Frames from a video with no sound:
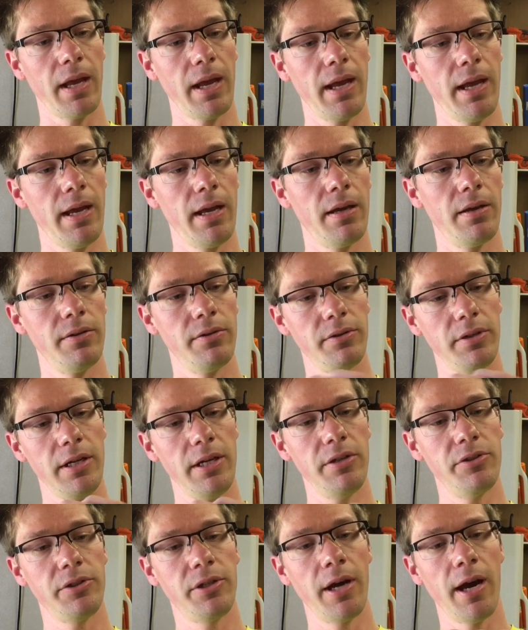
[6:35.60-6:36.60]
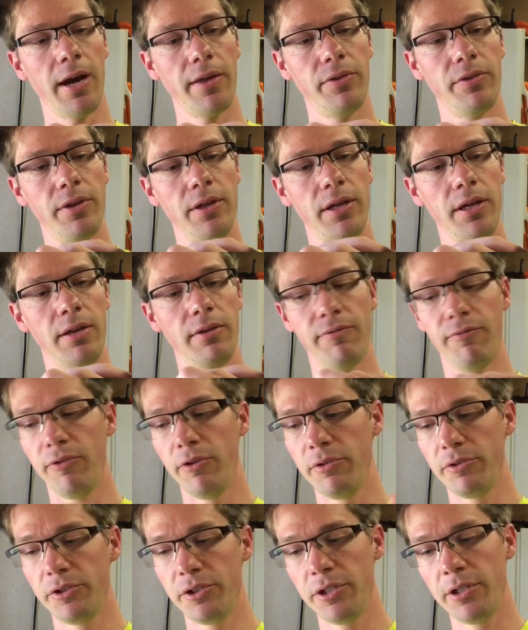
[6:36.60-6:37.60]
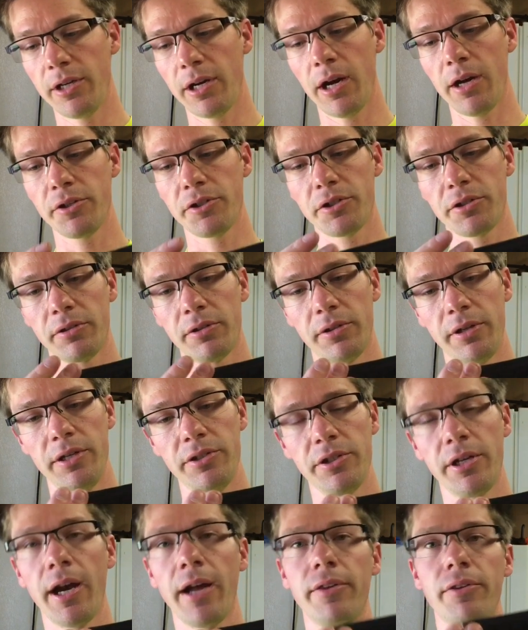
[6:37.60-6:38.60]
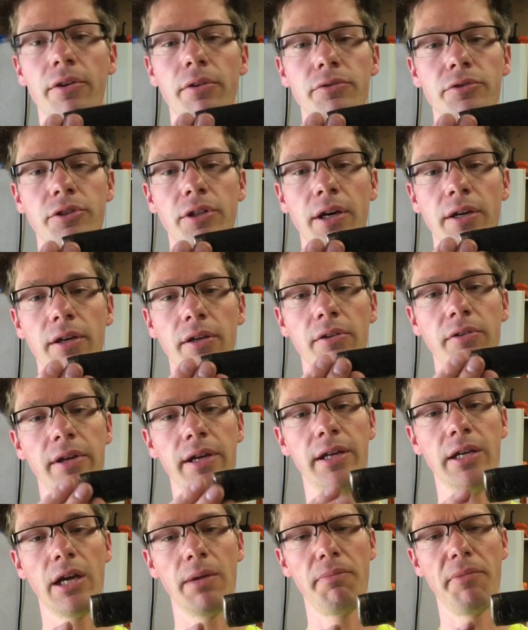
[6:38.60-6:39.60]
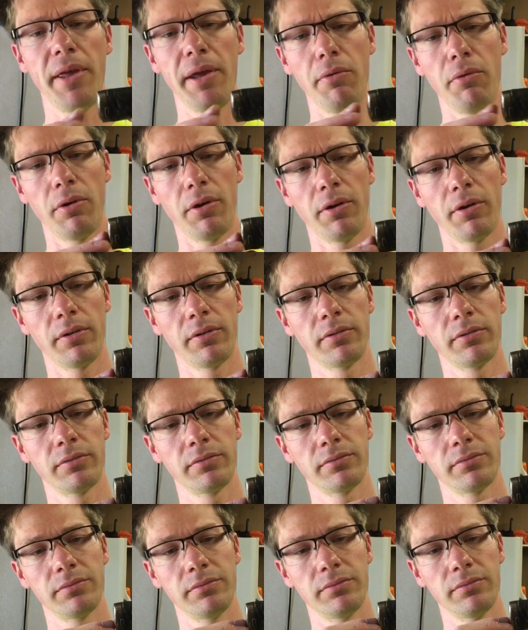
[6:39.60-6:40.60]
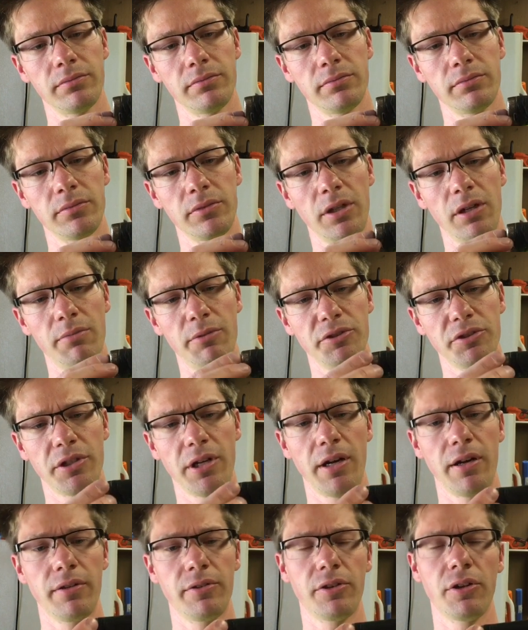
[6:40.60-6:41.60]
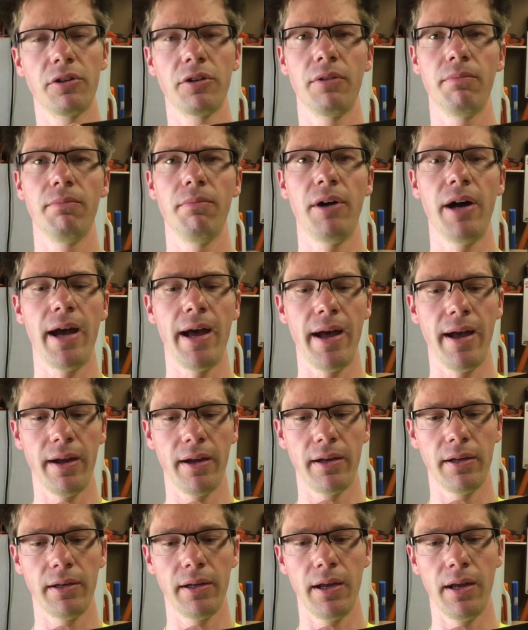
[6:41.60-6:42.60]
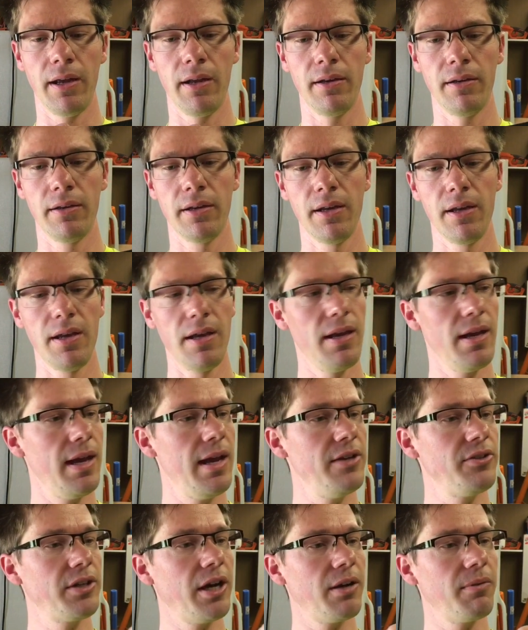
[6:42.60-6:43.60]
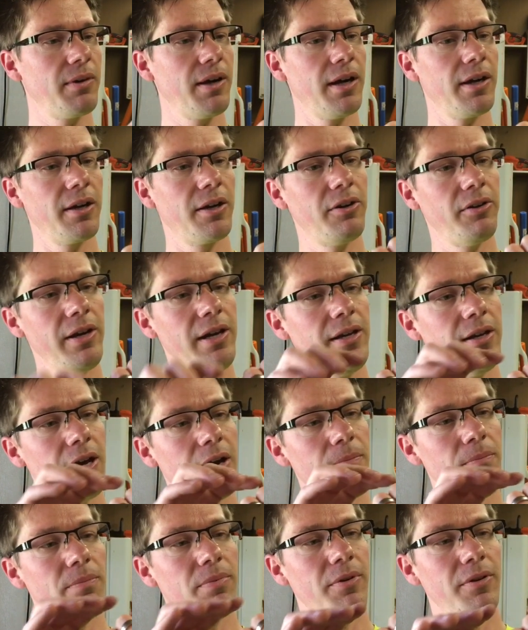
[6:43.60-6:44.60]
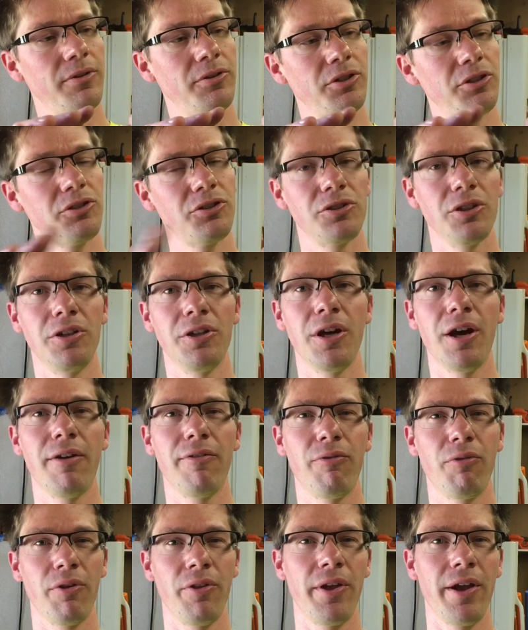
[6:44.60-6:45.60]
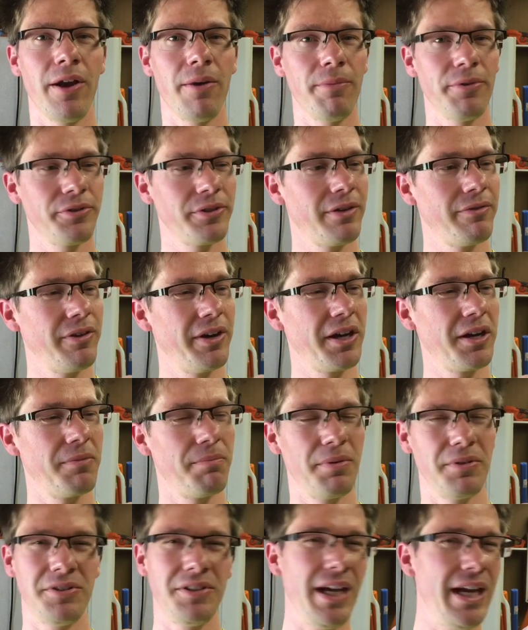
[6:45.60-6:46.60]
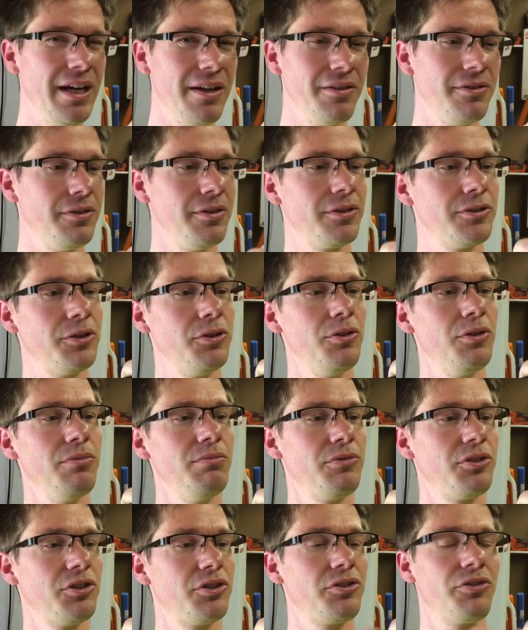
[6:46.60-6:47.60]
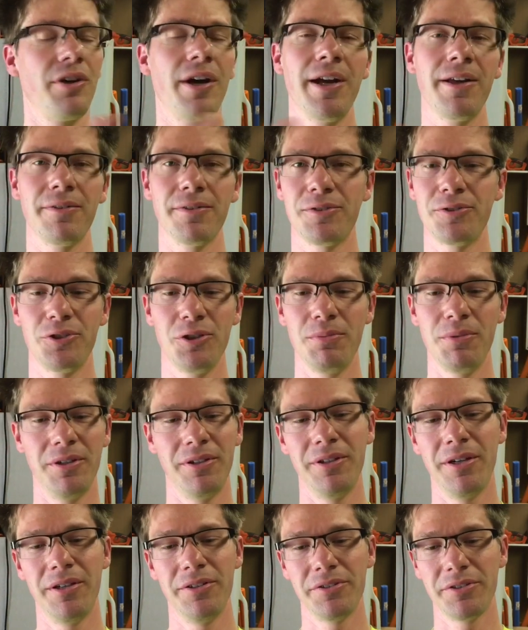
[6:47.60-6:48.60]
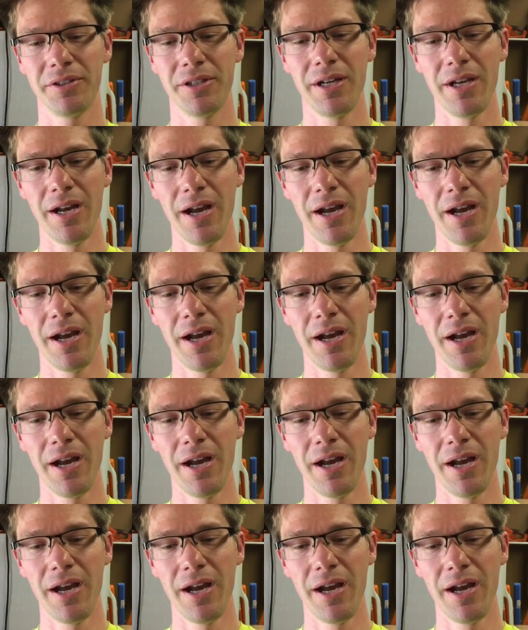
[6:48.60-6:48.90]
And he's got the Fuchi Kashura. He's got those kind of cleaned up. They were almost kind of turning black, and he's got them kind of cleaned up just enough where they almost have like a patina look to them, just like the Suba does.